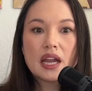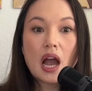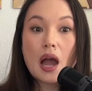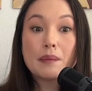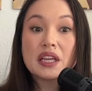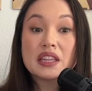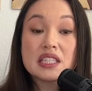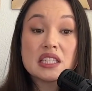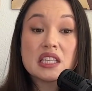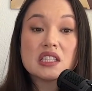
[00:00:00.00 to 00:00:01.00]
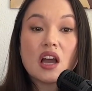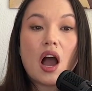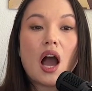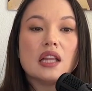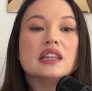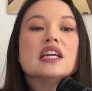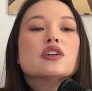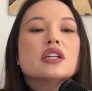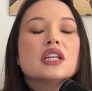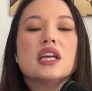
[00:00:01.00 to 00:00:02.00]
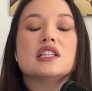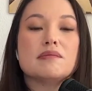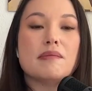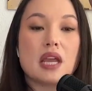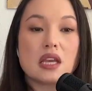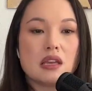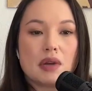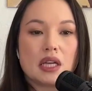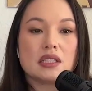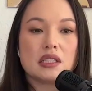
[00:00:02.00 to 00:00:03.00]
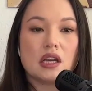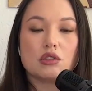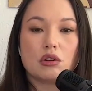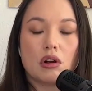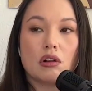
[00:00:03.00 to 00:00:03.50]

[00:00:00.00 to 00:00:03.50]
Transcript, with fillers: I'm like, this is uh, literally, it's making my skin crawl